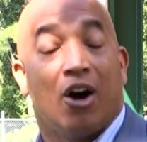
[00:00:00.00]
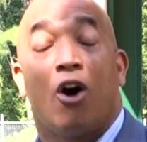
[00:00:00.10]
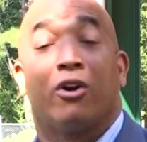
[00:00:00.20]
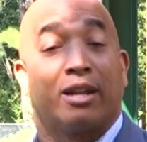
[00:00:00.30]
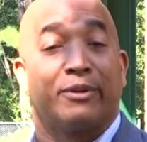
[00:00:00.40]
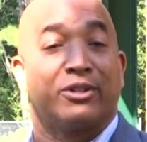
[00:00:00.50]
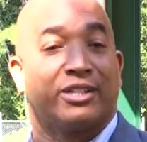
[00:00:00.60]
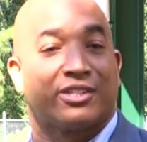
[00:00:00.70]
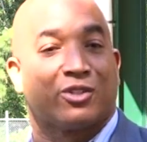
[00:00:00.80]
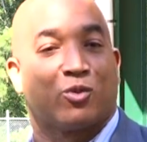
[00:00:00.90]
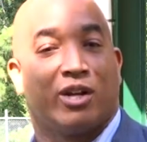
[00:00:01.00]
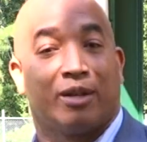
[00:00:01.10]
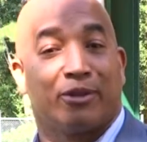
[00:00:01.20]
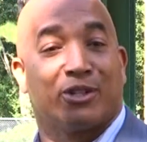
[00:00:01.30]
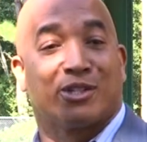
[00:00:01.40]
Oh, and let me do this as well.
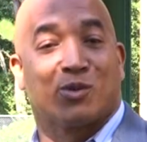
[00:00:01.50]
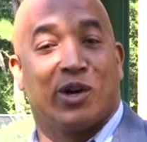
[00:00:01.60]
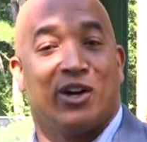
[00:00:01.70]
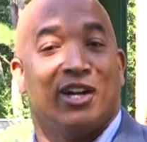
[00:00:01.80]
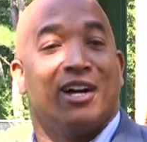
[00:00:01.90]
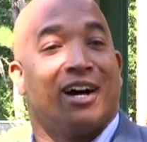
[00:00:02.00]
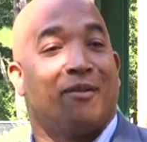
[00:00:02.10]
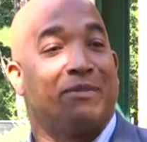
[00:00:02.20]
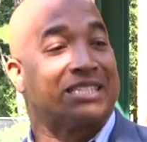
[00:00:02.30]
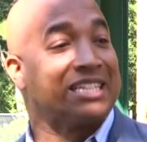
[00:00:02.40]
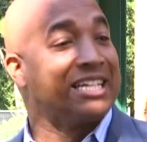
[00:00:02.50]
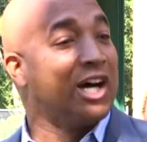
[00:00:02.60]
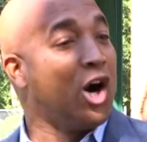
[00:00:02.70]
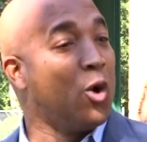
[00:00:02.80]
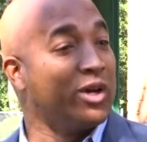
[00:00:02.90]
Miss
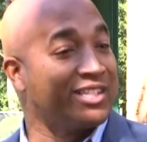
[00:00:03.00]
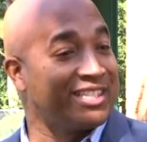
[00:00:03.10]
Linda Owens,